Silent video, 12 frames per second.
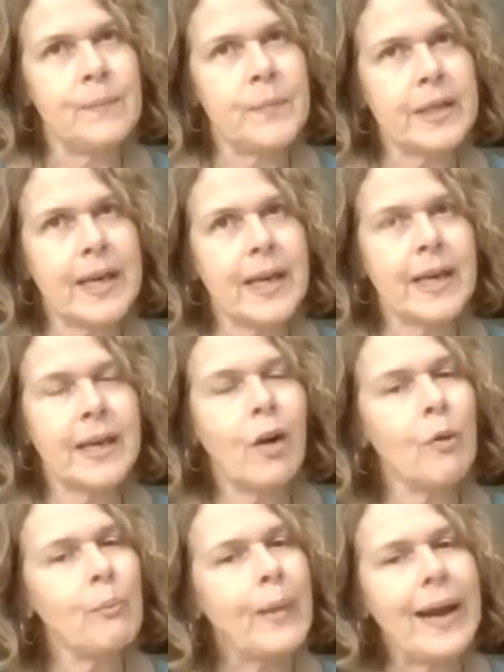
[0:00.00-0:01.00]
But kind of
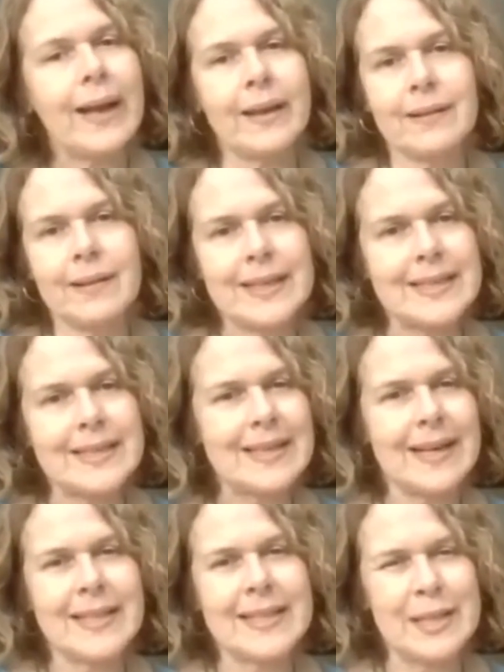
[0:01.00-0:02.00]
got back into
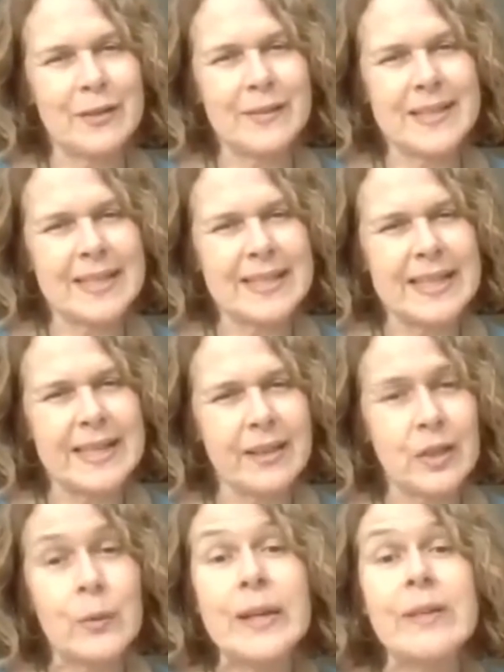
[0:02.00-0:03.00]
the idea of studying
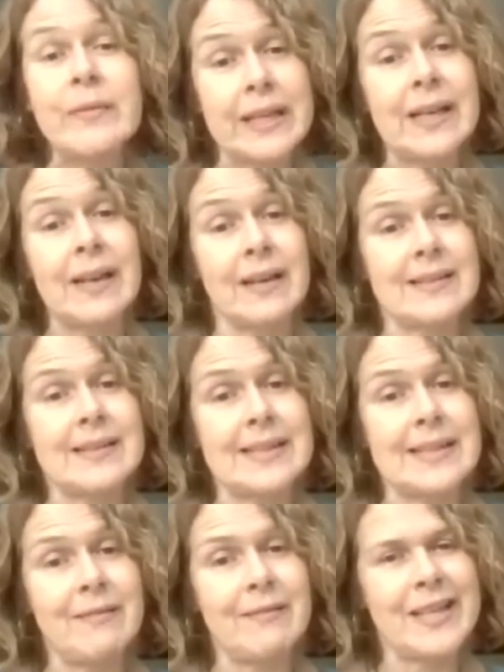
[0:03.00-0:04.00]
through evening
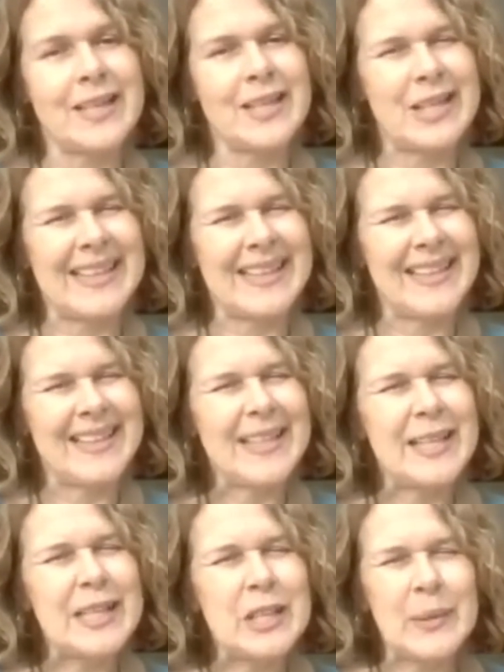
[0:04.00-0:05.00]
classes and eventually
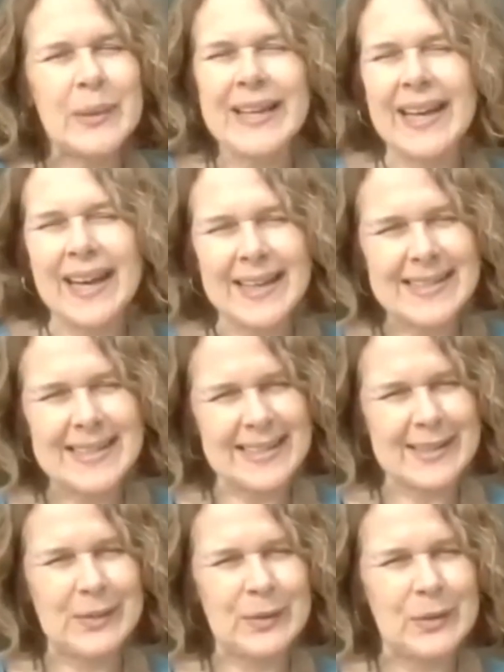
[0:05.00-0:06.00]
doing an
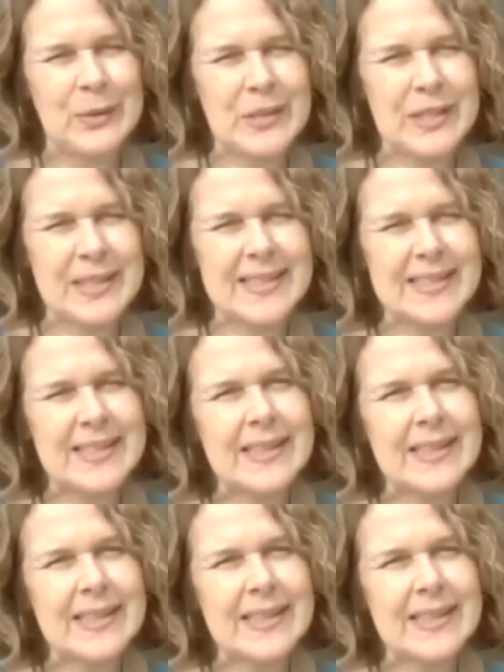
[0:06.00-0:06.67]
access course,